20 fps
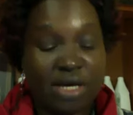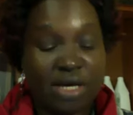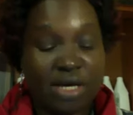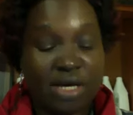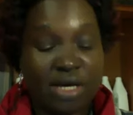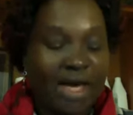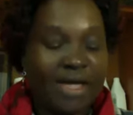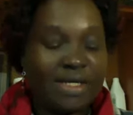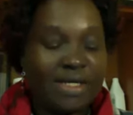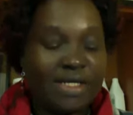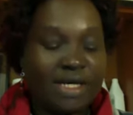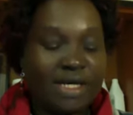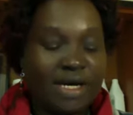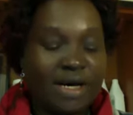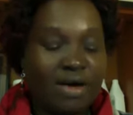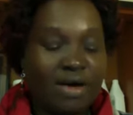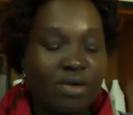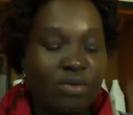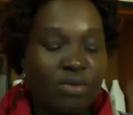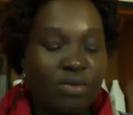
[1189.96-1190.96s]
And
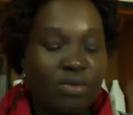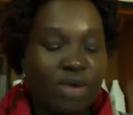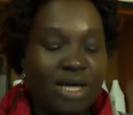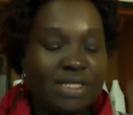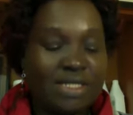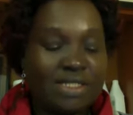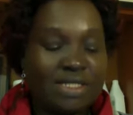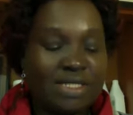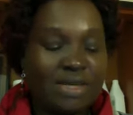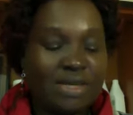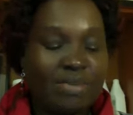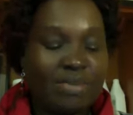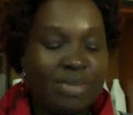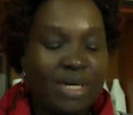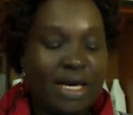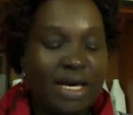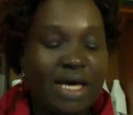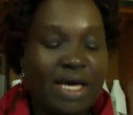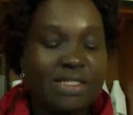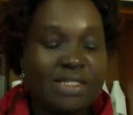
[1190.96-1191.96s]
once it
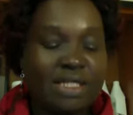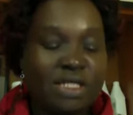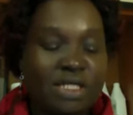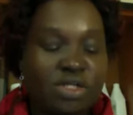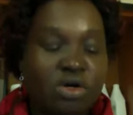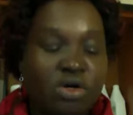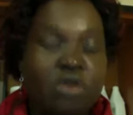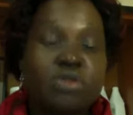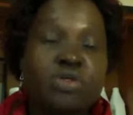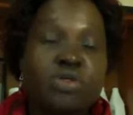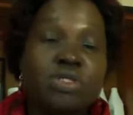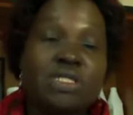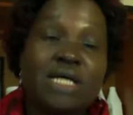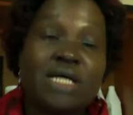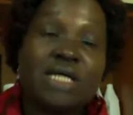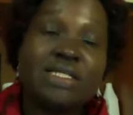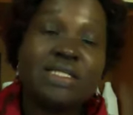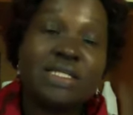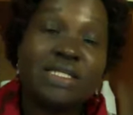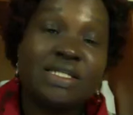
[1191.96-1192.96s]
appears, it also
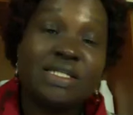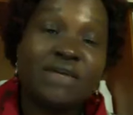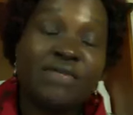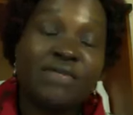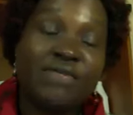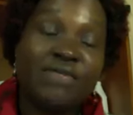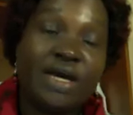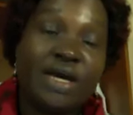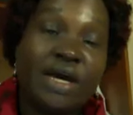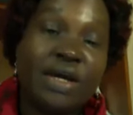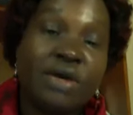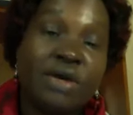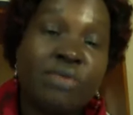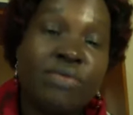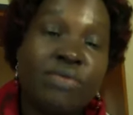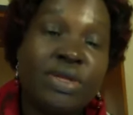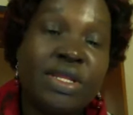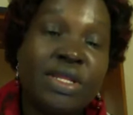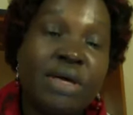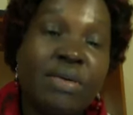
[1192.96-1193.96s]
starts
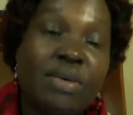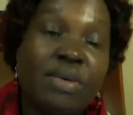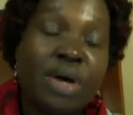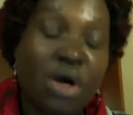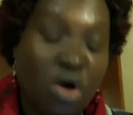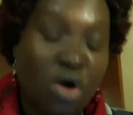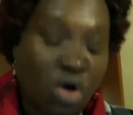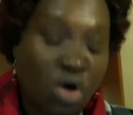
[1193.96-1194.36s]
interfering with the